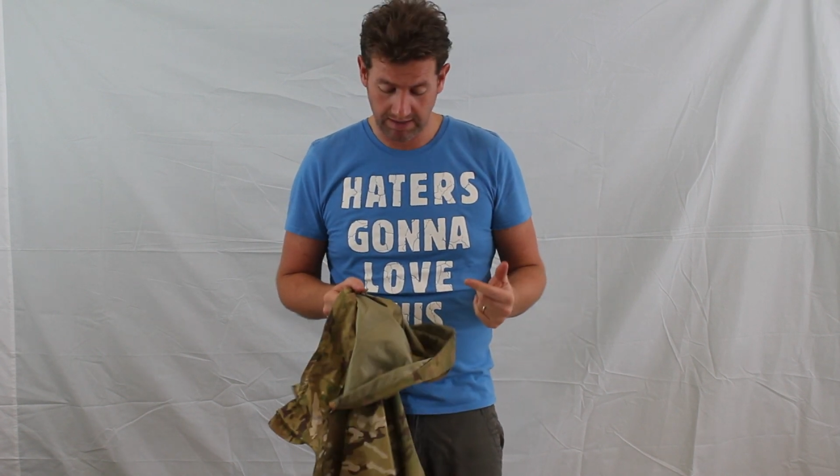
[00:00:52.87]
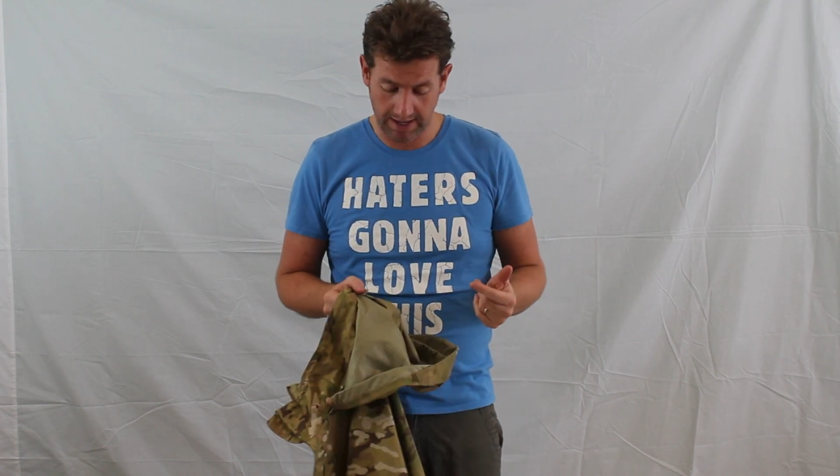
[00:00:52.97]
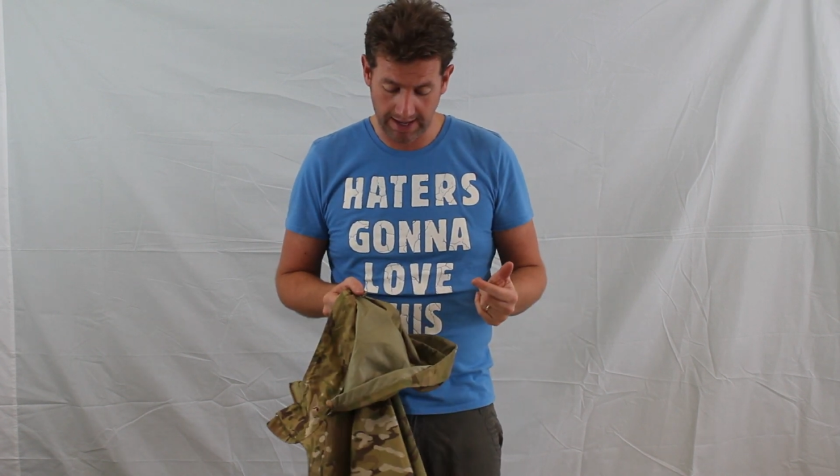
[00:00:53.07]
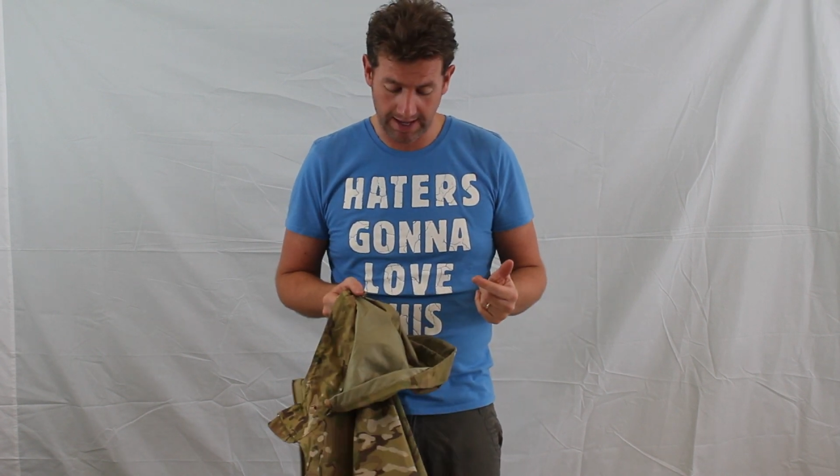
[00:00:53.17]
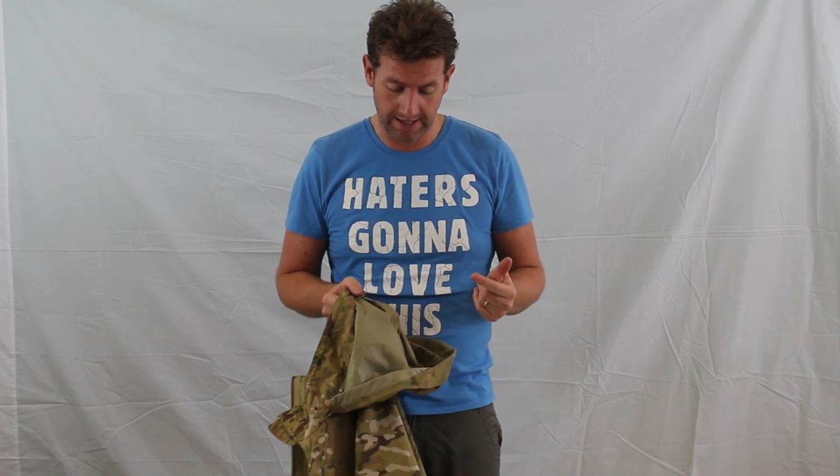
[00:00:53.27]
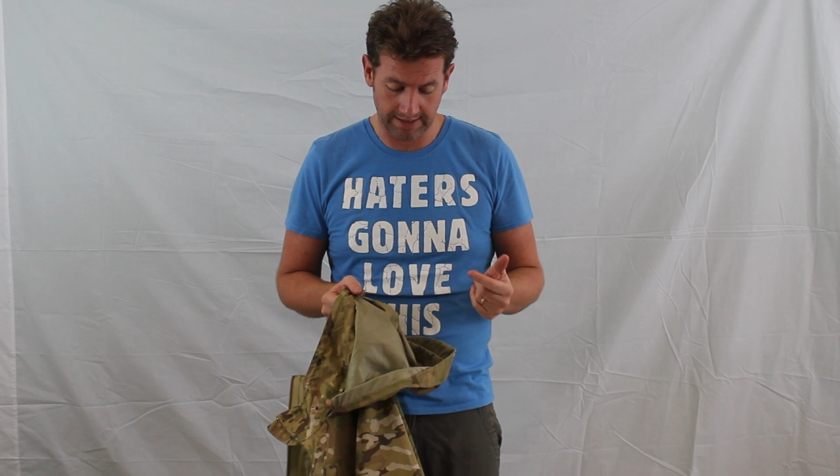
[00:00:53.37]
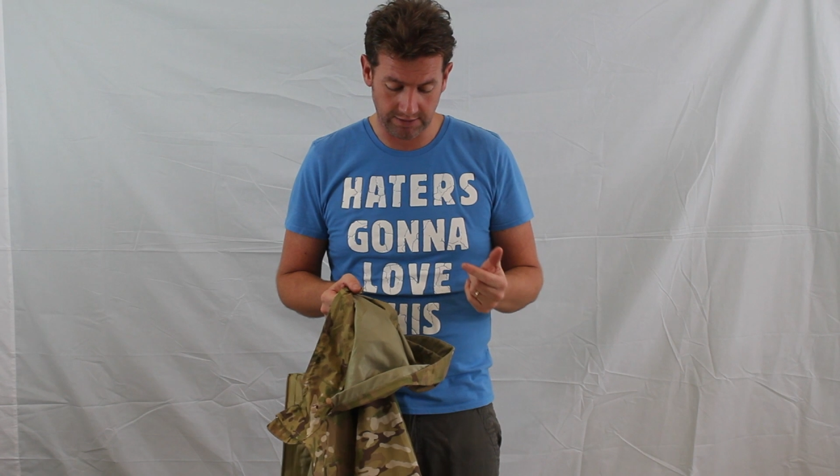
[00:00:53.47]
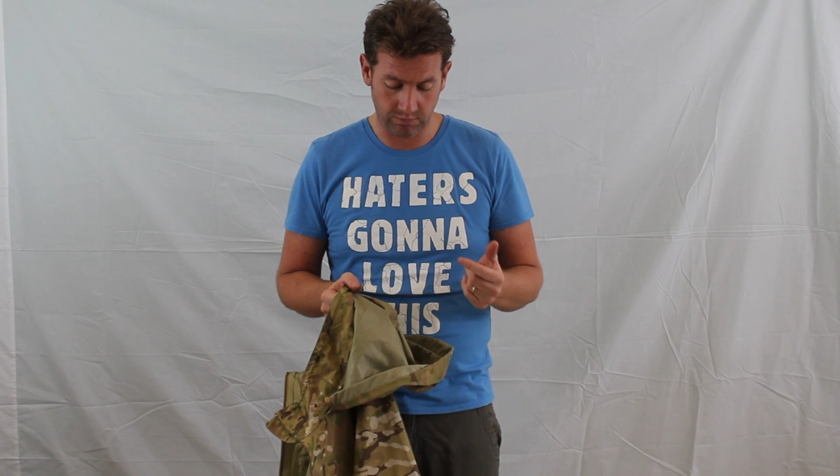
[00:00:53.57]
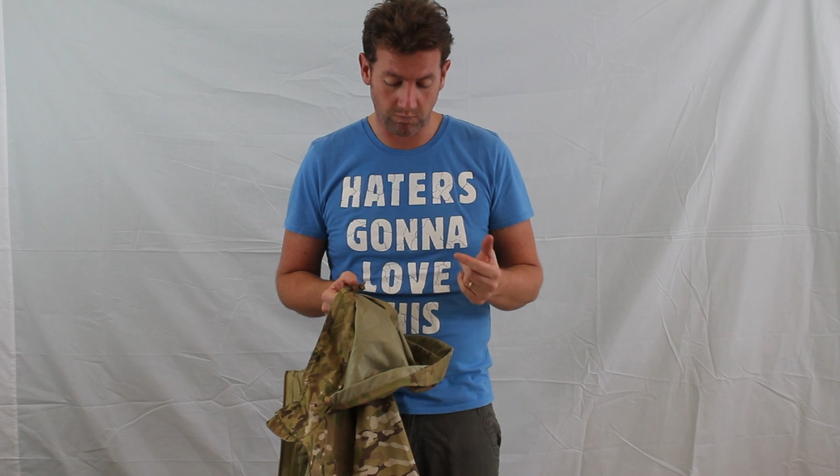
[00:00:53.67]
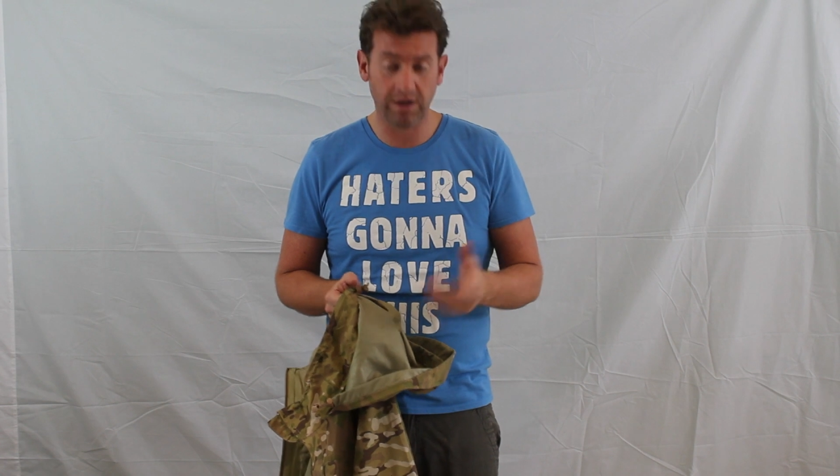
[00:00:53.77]

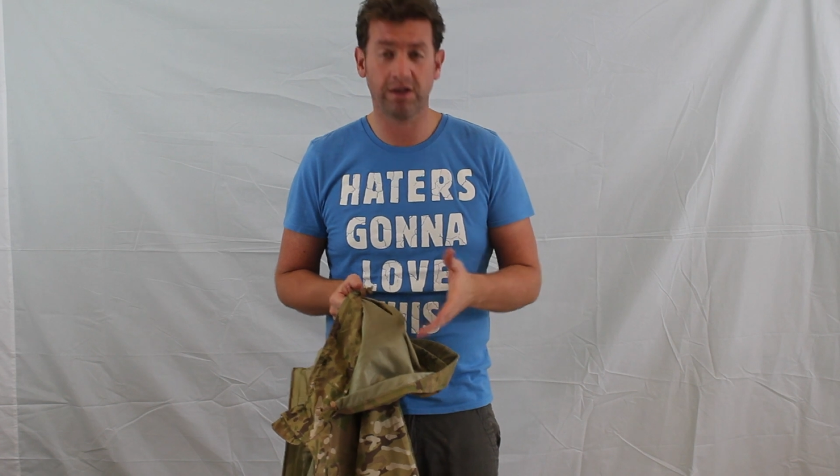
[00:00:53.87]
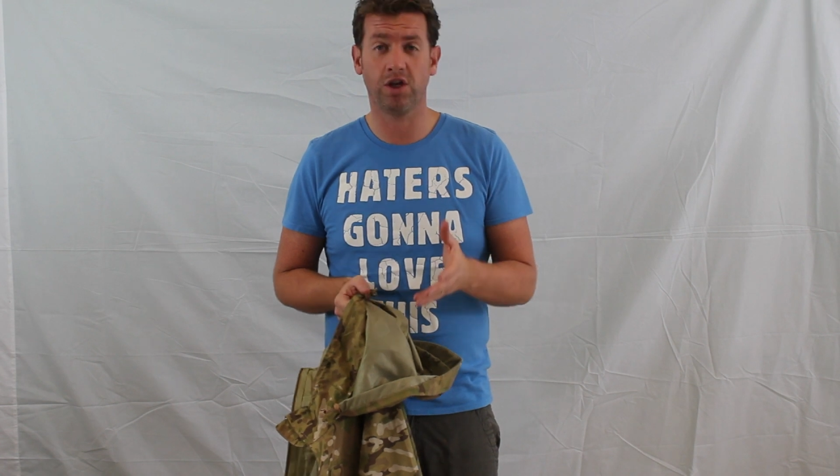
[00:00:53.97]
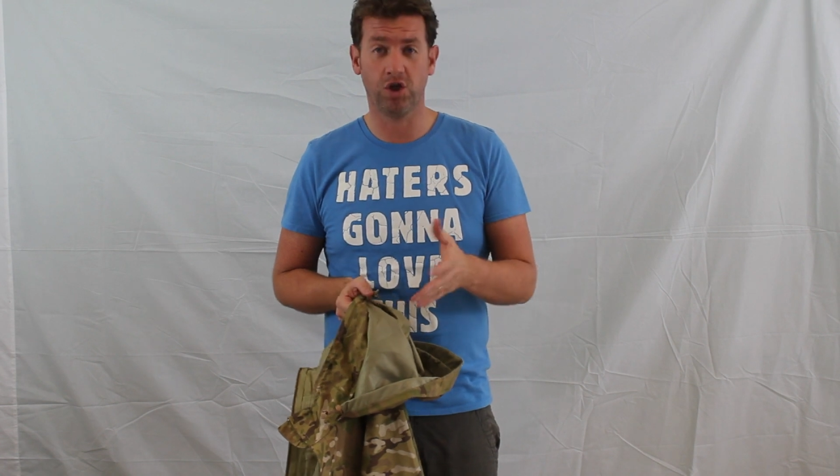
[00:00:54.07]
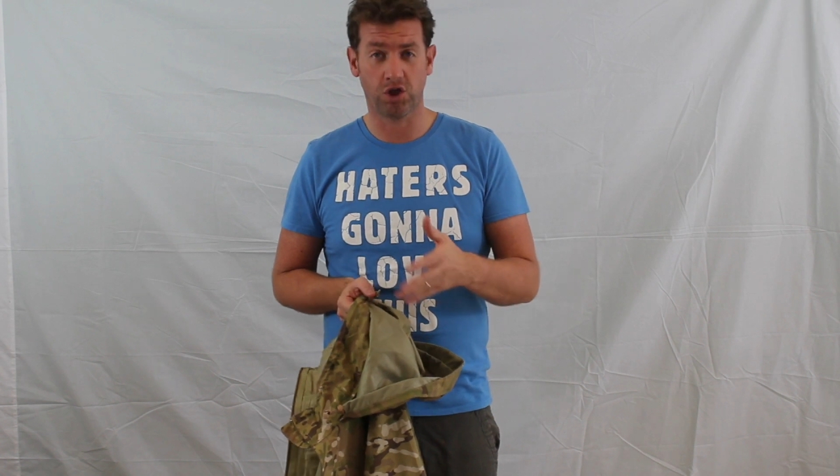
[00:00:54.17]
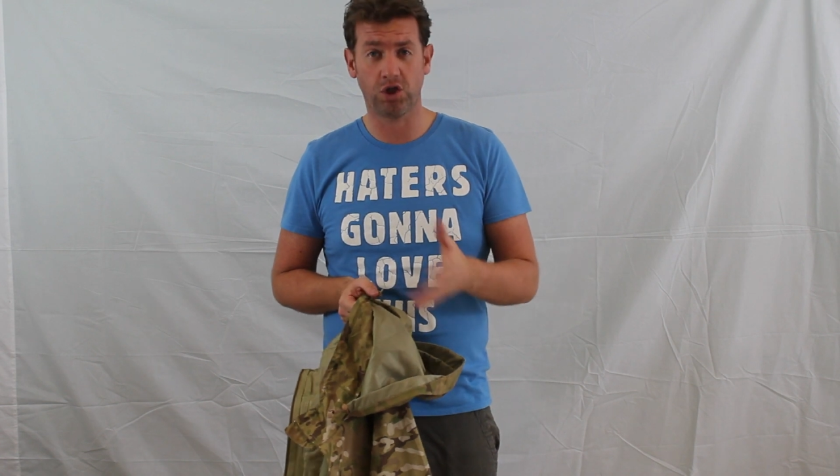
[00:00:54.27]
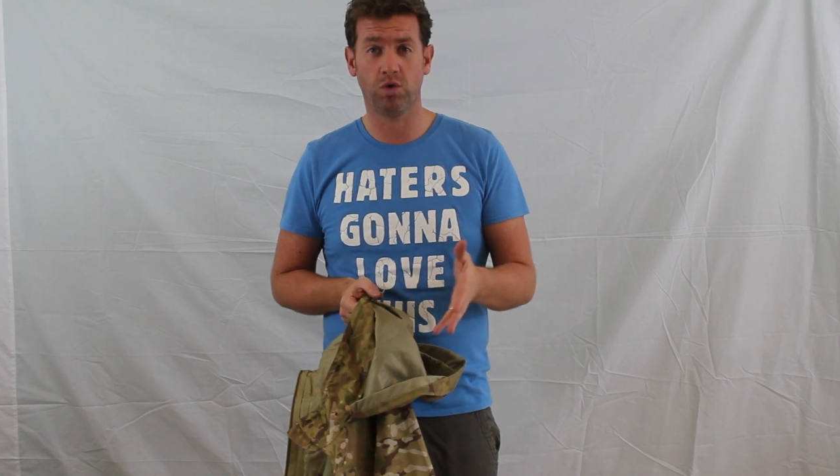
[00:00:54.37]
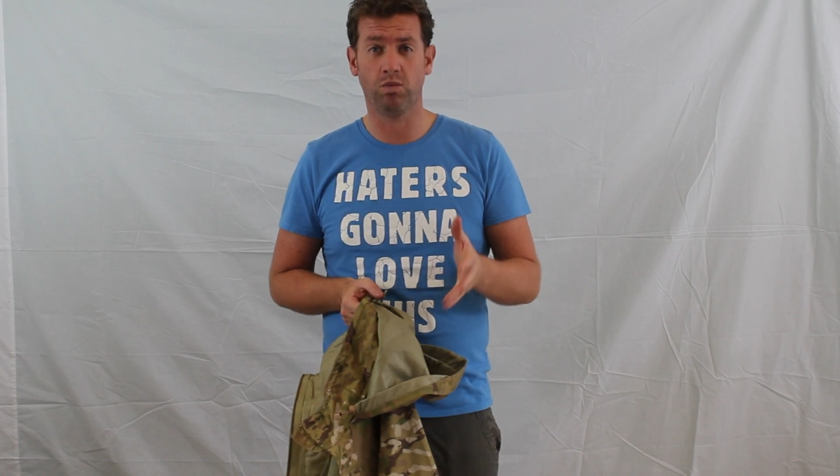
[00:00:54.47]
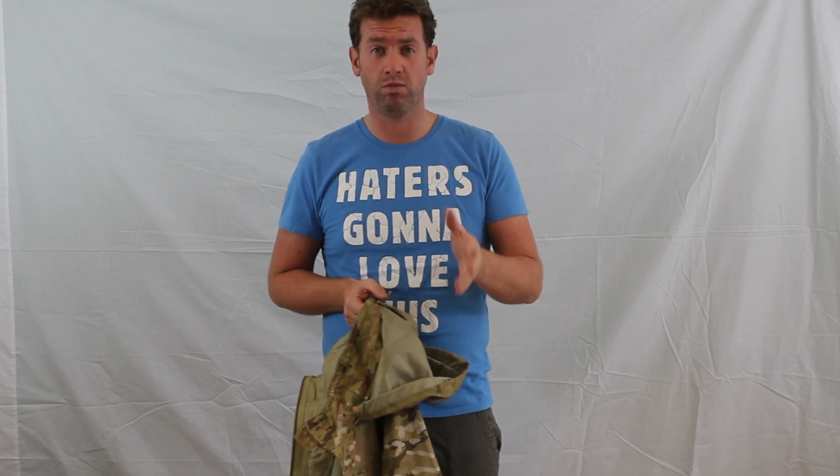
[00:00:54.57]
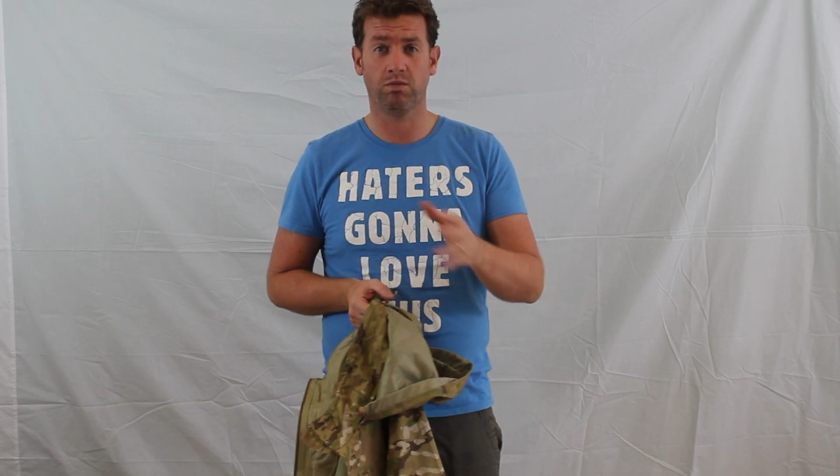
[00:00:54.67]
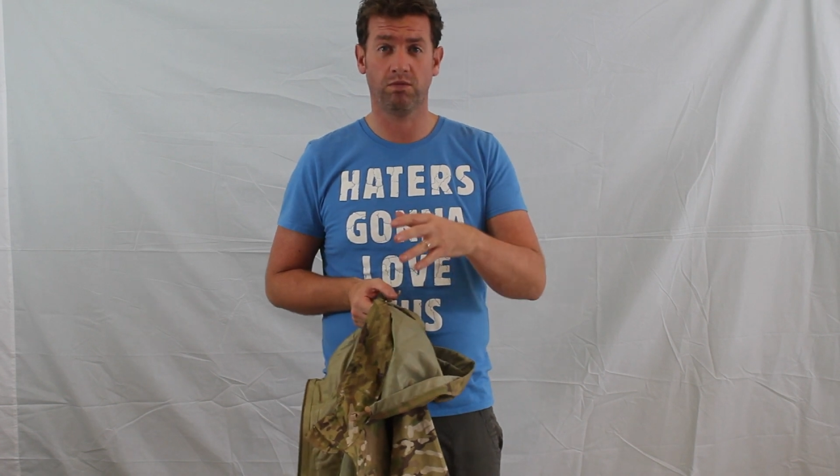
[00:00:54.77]
and one thing you soon